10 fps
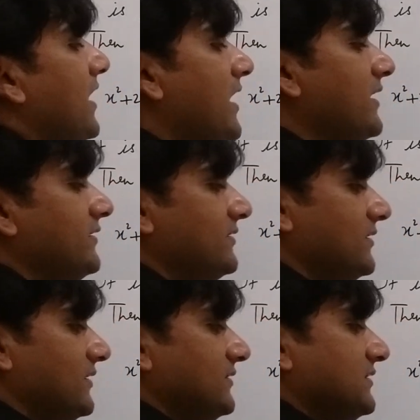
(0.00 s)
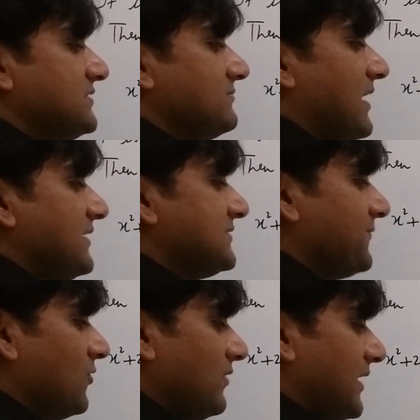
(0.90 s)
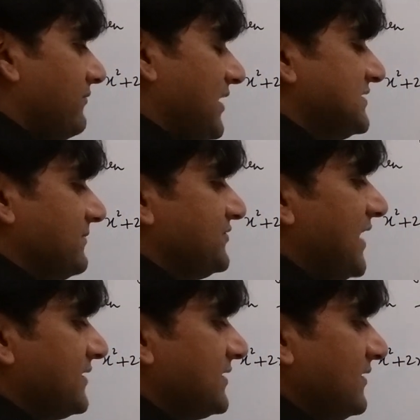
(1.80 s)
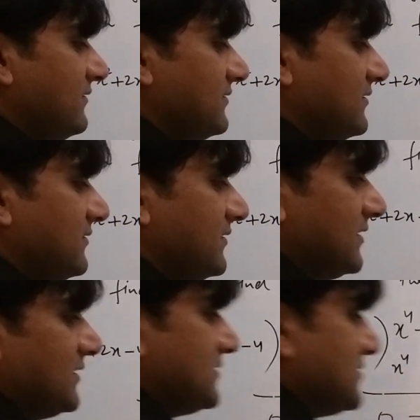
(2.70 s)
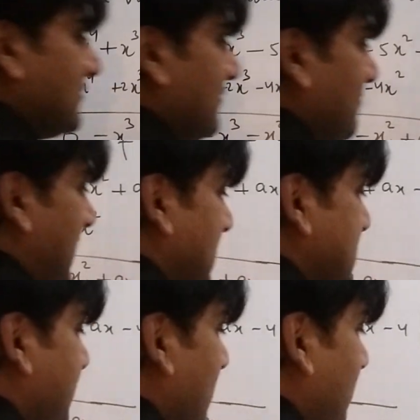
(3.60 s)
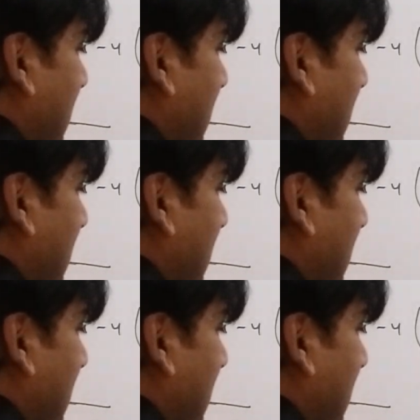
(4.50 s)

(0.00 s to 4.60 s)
and this is minus 4 and we are subtracting. So minus 4